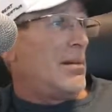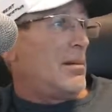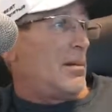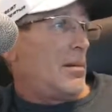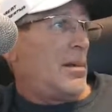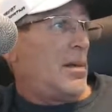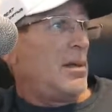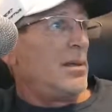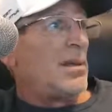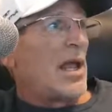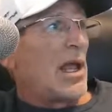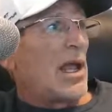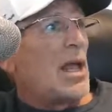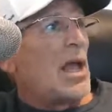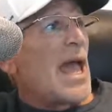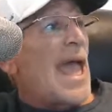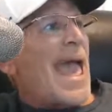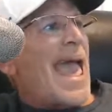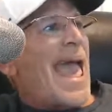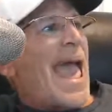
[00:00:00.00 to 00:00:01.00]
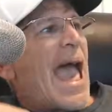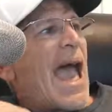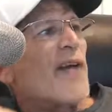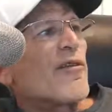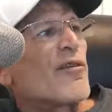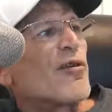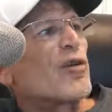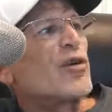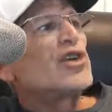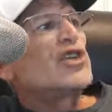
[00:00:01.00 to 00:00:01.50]
Dude, they
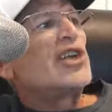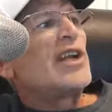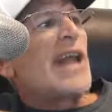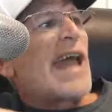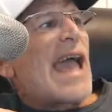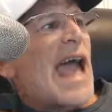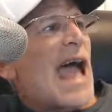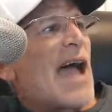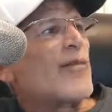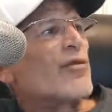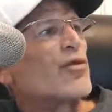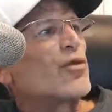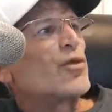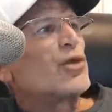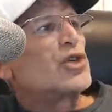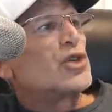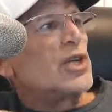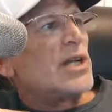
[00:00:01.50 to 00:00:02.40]
averaged and averaged